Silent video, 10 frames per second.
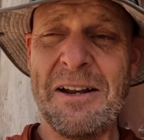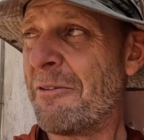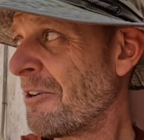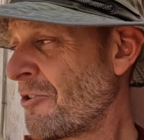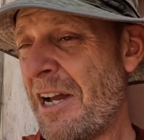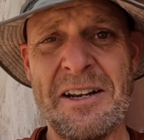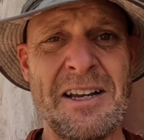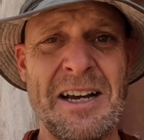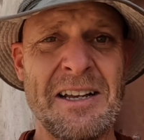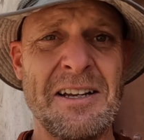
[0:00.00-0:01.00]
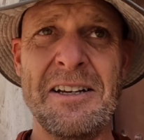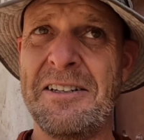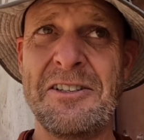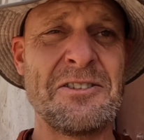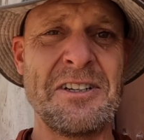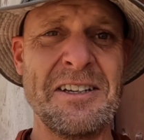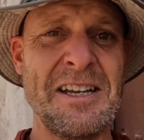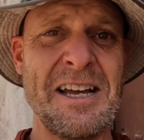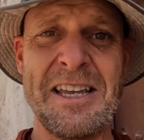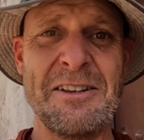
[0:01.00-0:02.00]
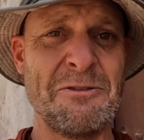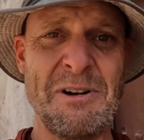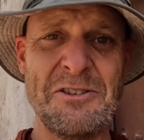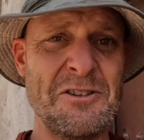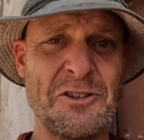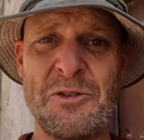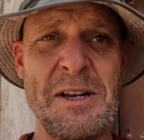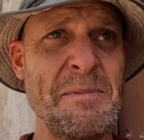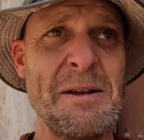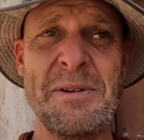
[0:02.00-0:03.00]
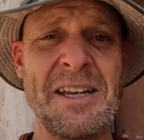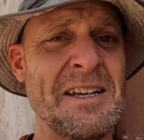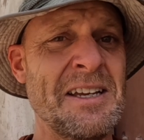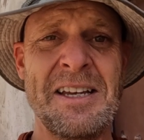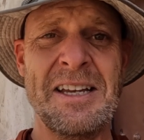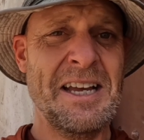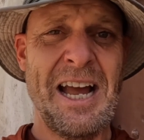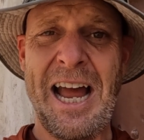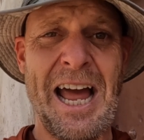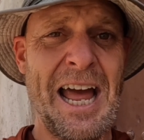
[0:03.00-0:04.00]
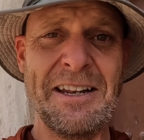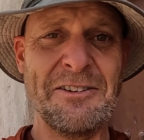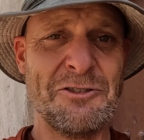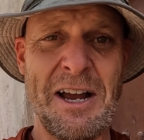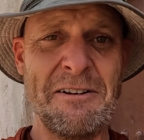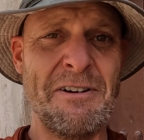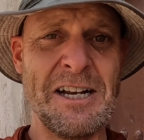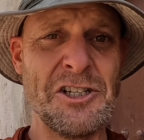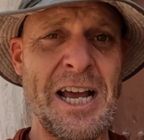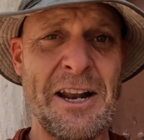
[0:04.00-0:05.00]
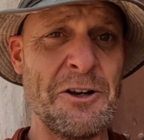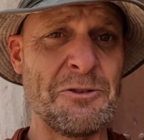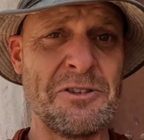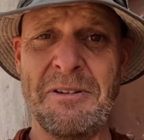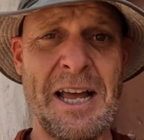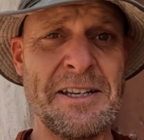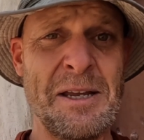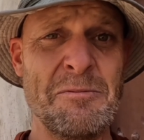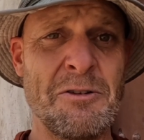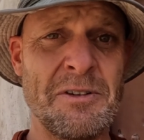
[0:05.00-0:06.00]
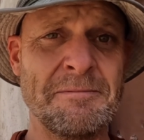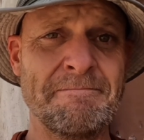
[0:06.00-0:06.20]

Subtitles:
We're going to try and just get the rest of the street maybe, and try and find shadows and keep moving.